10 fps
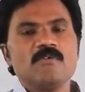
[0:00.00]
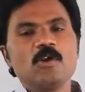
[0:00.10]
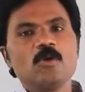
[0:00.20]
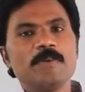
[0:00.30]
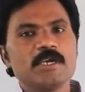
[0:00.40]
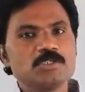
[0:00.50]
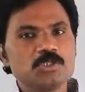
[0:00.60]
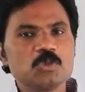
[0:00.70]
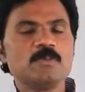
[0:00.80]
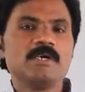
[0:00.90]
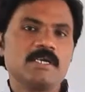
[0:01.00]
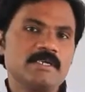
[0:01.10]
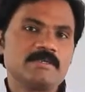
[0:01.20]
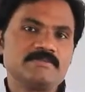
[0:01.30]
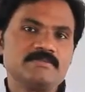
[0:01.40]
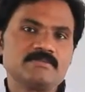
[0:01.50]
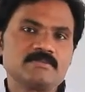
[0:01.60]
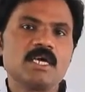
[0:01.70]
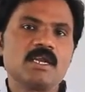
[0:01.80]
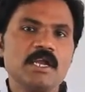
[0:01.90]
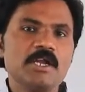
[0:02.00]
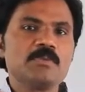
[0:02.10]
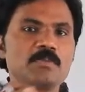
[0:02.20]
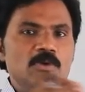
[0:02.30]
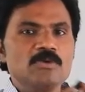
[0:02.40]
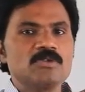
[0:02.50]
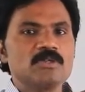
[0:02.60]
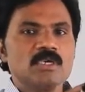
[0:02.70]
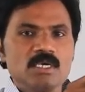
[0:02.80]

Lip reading: fallopian tubule, then it moves.